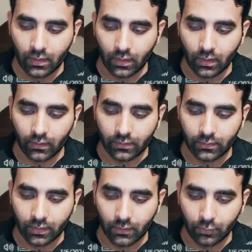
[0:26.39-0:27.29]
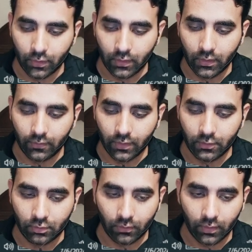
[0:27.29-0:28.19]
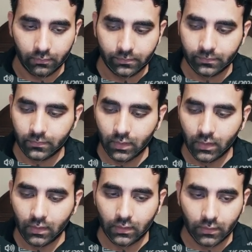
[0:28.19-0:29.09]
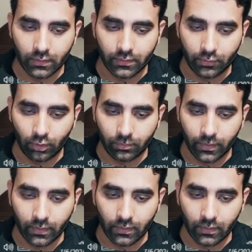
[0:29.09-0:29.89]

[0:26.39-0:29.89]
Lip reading: beginners, I would recommend the starter plan.